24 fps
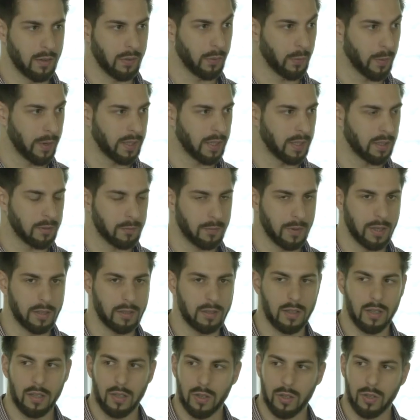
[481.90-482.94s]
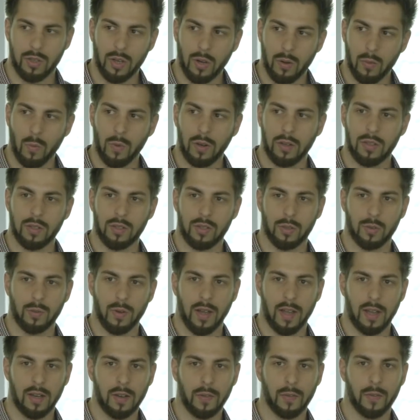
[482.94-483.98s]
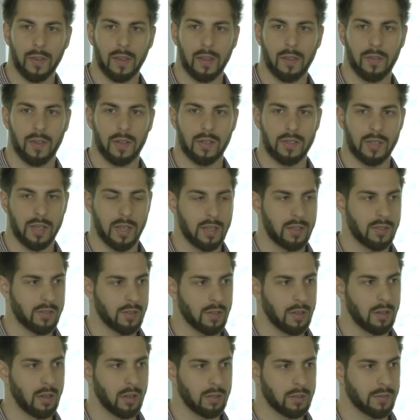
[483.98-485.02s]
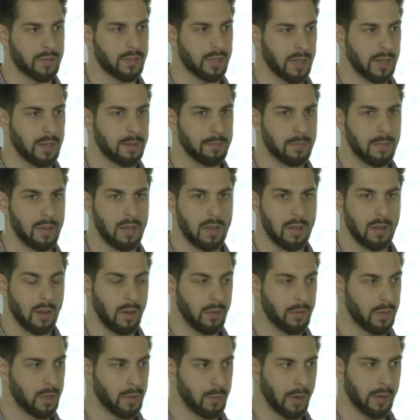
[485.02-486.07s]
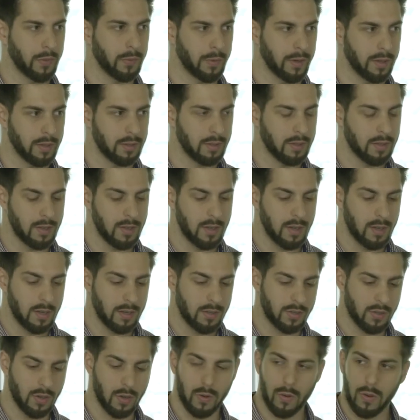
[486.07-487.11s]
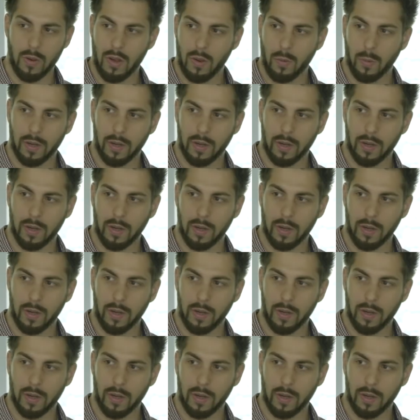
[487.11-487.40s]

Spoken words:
threading, right? You don't want to do anything that takes a lot of time on the UI thread. So